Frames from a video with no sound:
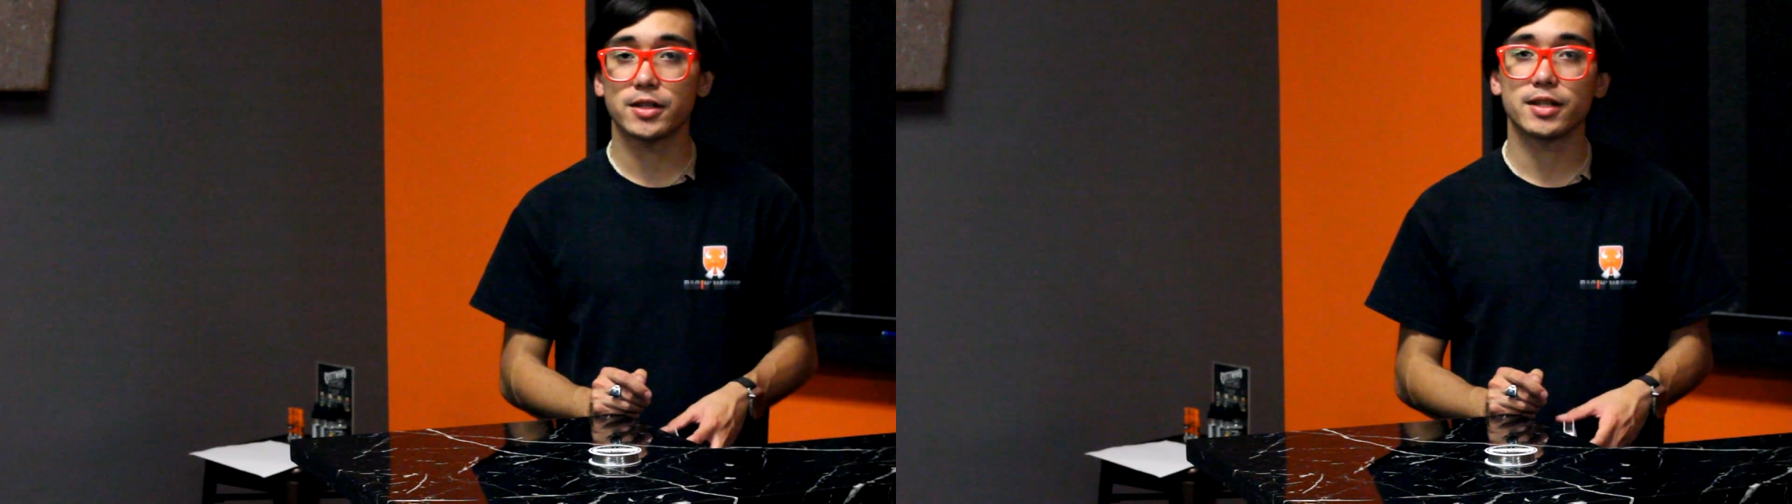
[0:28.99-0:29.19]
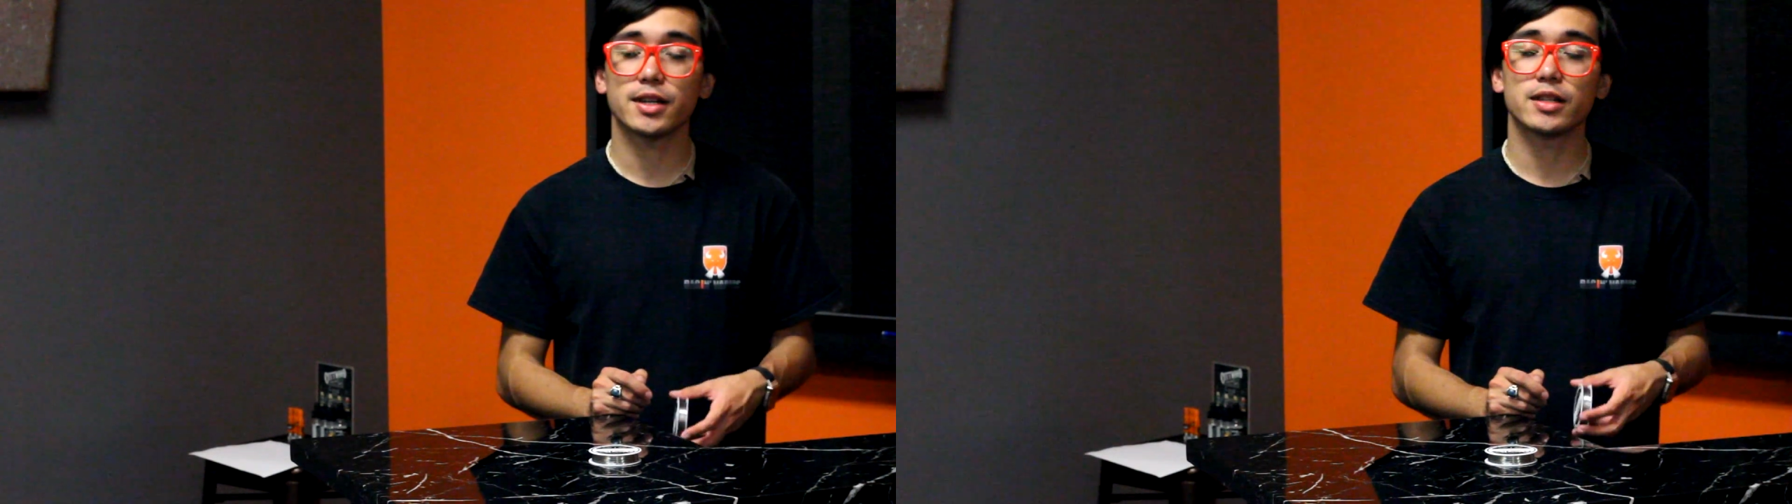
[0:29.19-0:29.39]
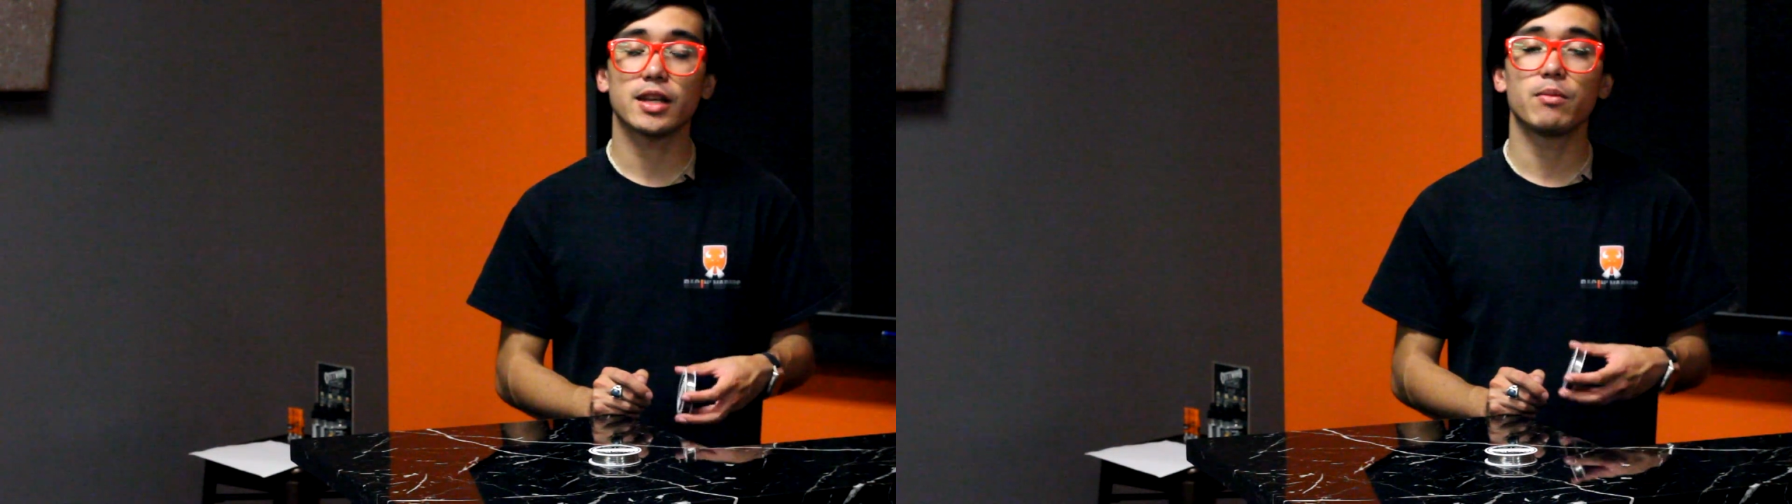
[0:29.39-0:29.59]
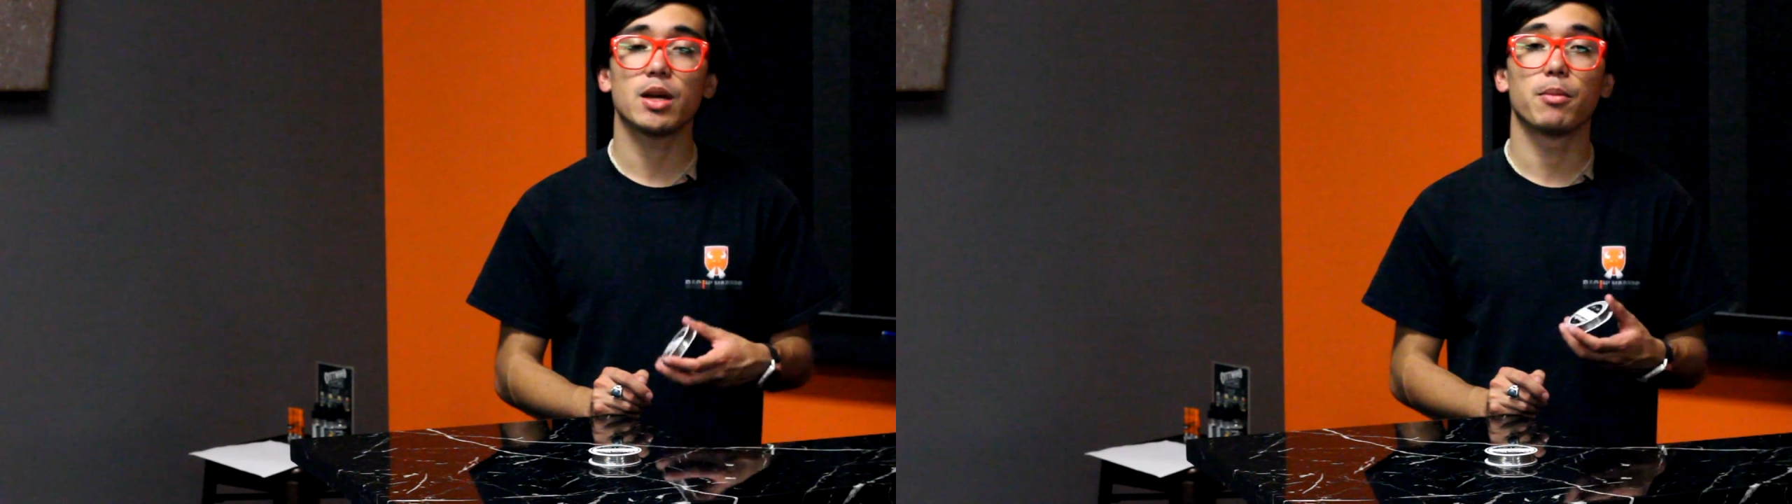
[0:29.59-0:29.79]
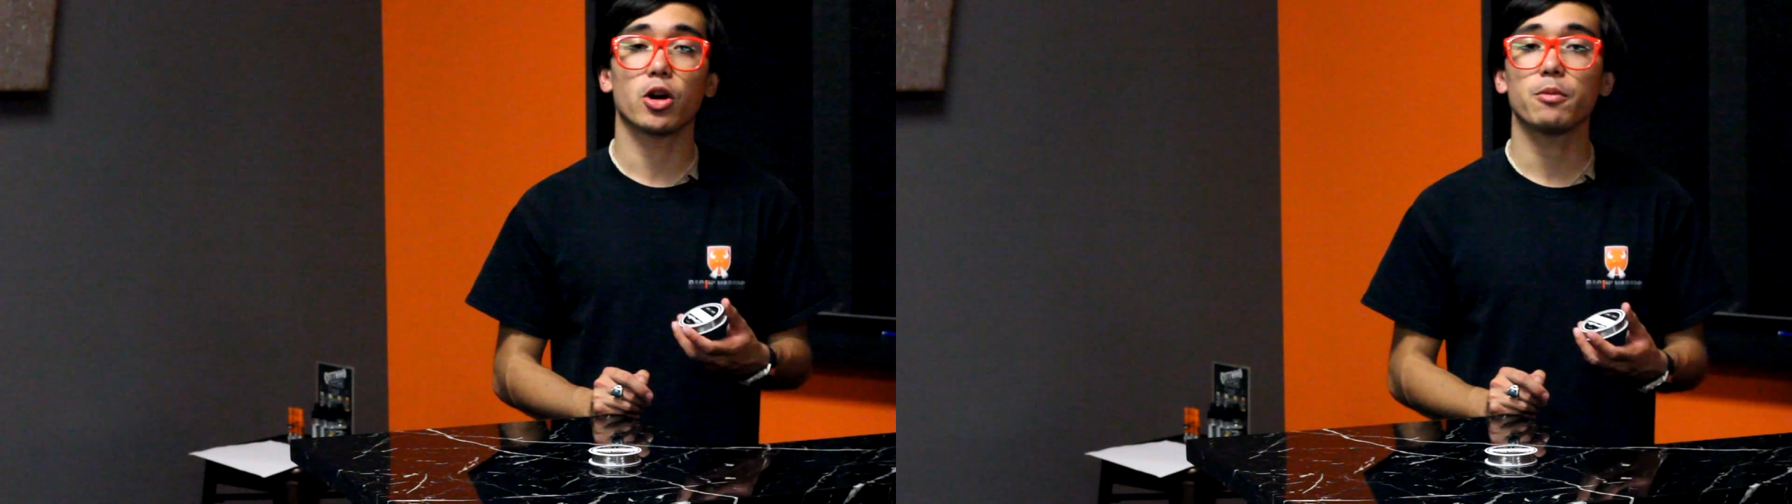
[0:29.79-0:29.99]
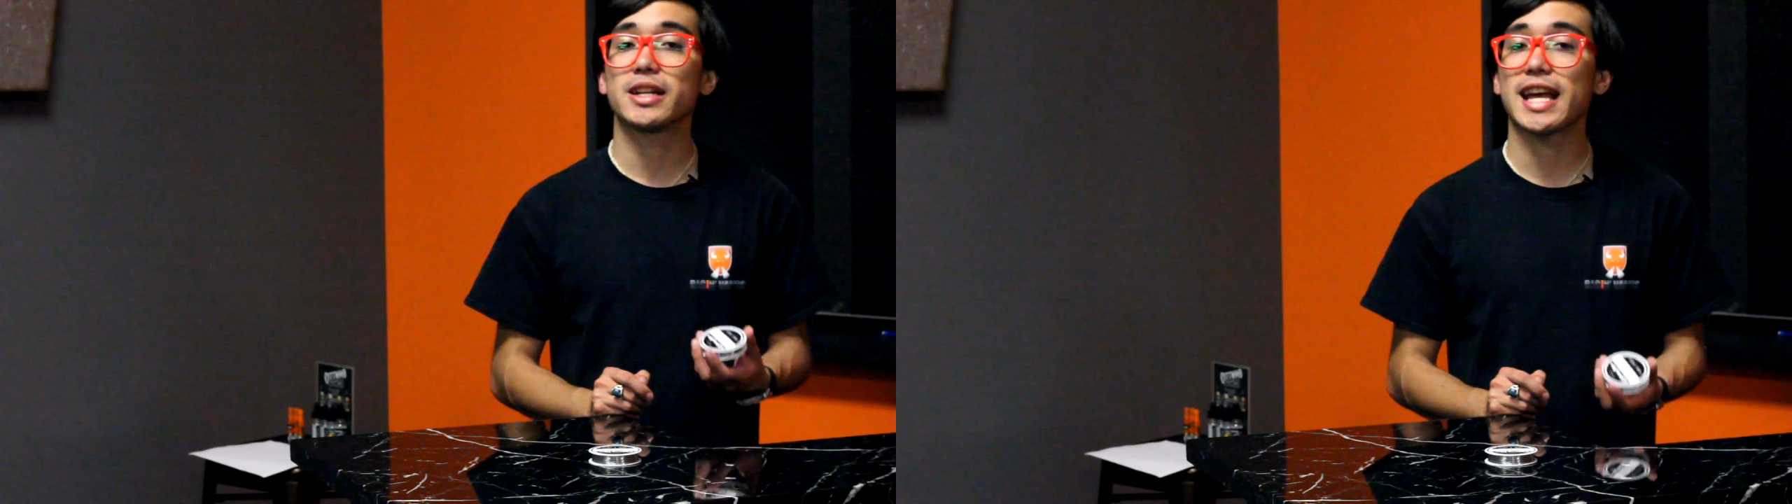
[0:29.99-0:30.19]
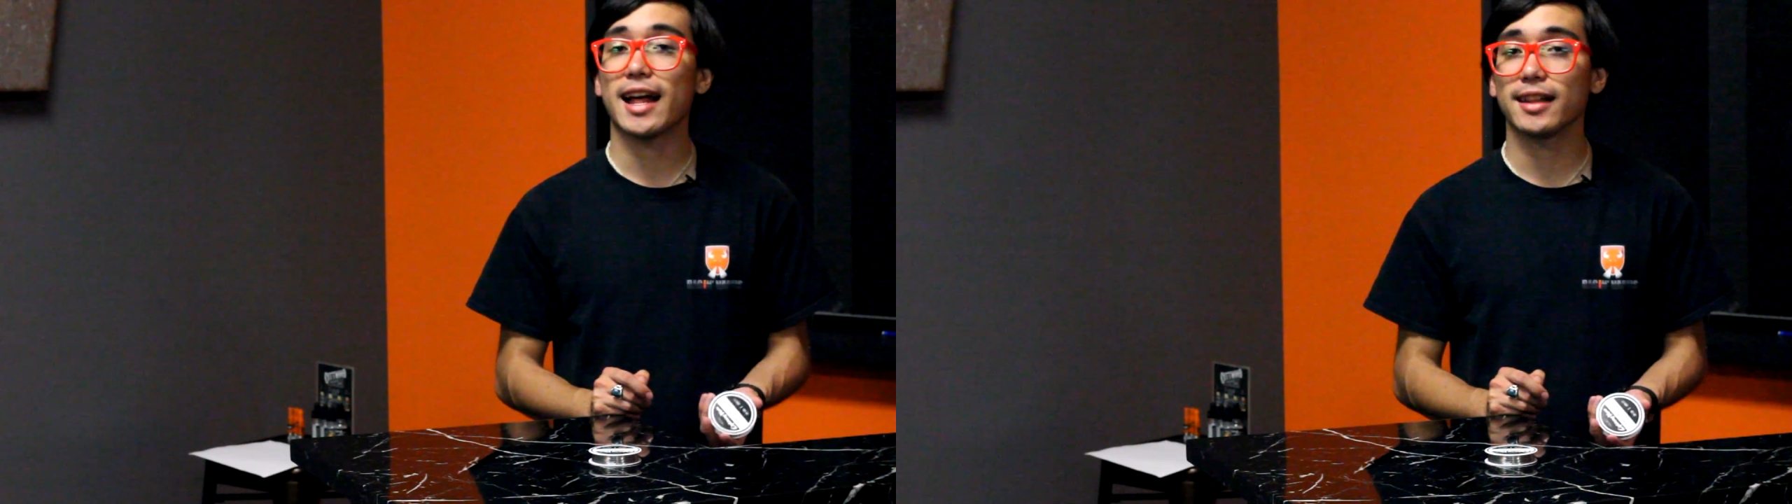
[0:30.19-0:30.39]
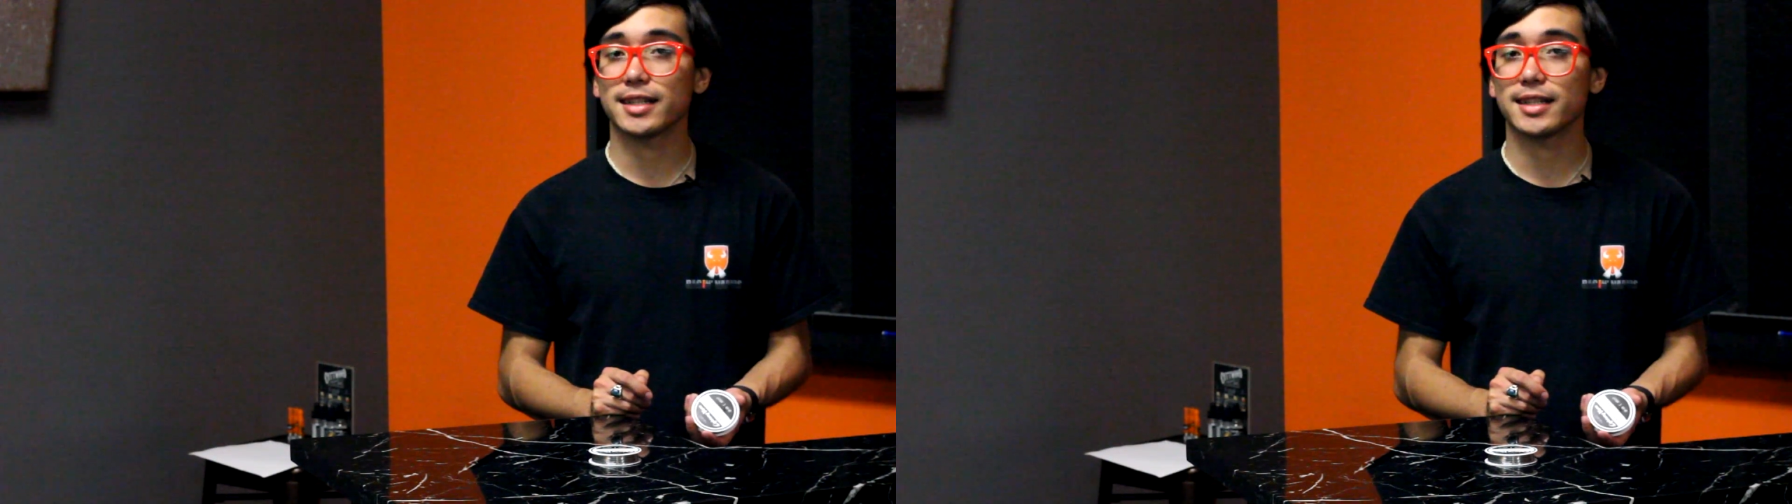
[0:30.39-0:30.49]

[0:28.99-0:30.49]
It doesn't give me a burnt metallic